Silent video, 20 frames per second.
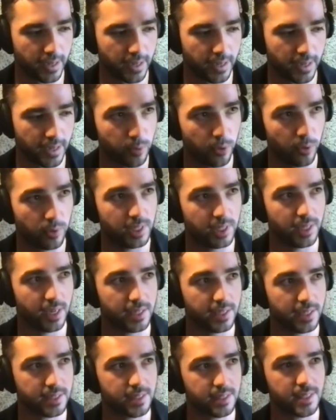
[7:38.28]
guess more
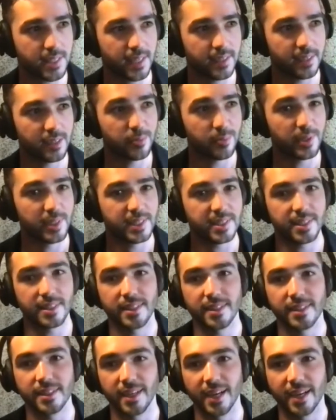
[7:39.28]
broadly, like
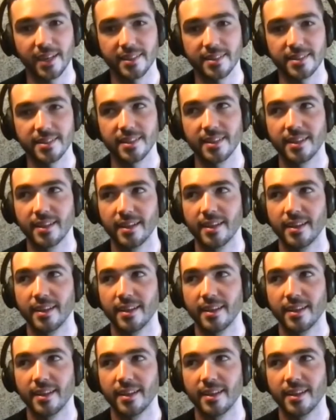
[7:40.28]
sustainability and